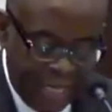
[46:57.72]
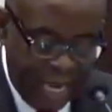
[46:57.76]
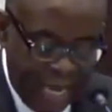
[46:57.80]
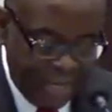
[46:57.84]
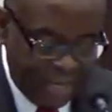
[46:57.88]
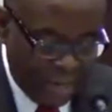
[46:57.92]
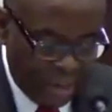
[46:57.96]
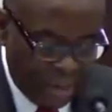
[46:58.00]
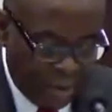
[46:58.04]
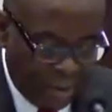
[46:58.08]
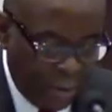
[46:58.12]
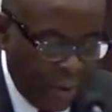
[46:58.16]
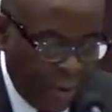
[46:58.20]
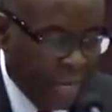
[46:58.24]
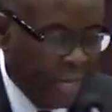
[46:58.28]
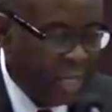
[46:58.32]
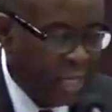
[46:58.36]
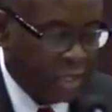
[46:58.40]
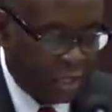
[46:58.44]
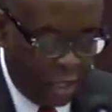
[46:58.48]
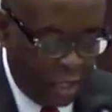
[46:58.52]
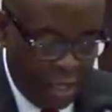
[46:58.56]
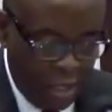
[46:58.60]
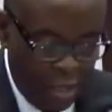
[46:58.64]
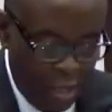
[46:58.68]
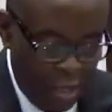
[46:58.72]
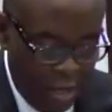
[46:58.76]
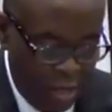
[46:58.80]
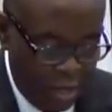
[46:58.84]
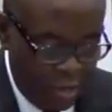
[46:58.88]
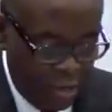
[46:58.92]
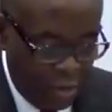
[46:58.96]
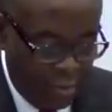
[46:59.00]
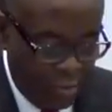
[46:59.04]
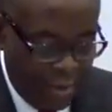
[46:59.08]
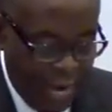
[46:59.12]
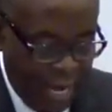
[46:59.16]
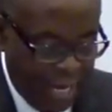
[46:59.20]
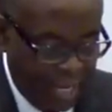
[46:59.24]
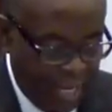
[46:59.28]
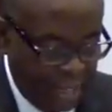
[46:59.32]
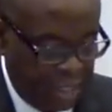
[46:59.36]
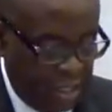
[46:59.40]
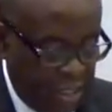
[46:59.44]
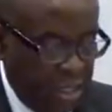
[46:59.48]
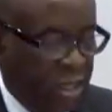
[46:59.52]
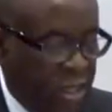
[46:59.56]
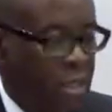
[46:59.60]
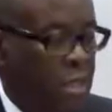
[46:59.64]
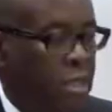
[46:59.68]
and the greatest good
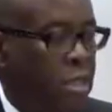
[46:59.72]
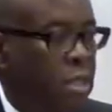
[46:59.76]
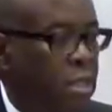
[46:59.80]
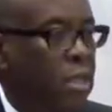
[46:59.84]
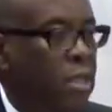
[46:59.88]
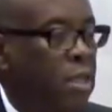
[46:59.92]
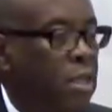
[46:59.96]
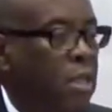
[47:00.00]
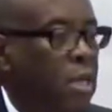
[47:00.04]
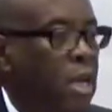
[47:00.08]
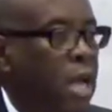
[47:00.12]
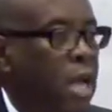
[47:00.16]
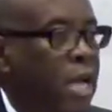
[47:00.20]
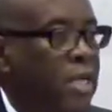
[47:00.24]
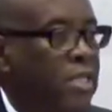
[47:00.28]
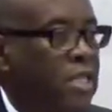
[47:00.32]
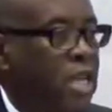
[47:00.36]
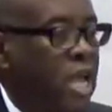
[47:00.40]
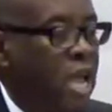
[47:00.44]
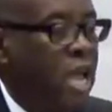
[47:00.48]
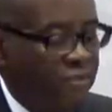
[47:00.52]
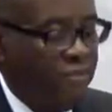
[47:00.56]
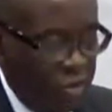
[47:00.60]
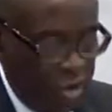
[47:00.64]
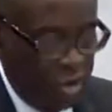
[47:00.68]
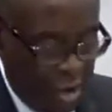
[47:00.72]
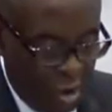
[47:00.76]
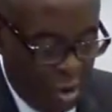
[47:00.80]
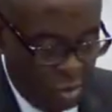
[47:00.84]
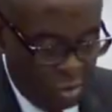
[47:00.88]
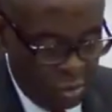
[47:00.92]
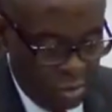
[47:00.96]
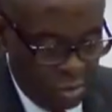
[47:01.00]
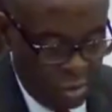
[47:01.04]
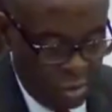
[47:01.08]
humanity has ever known.